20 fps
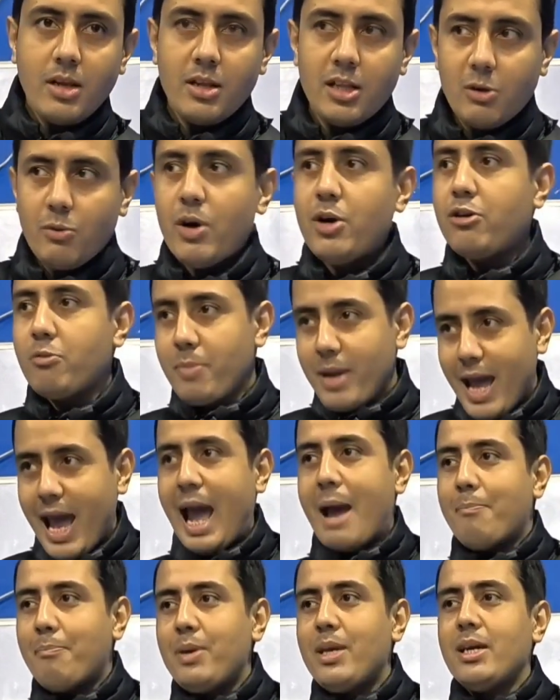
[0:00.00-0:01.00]
They want to be
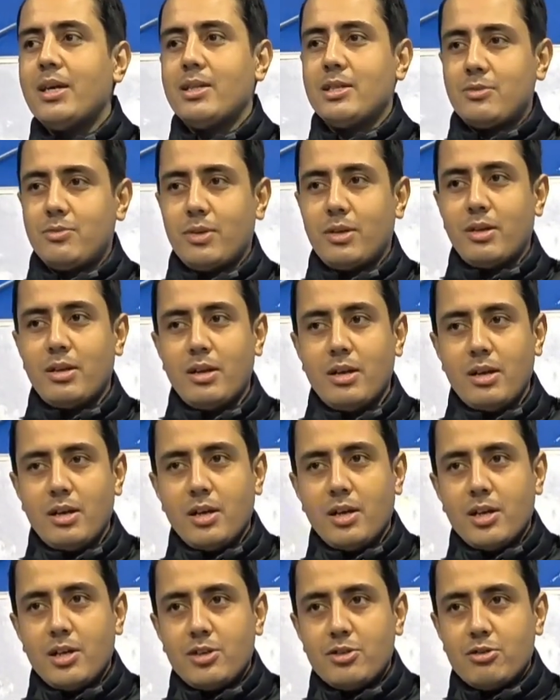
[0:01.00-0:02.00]
happy as well.
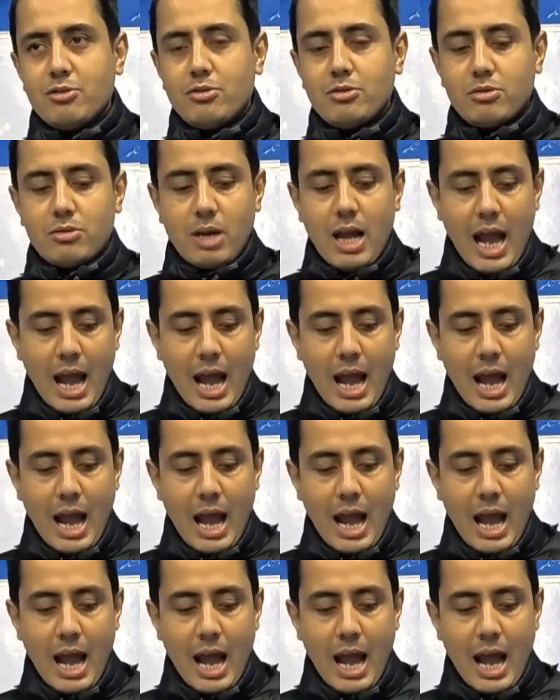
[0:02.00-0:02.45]
So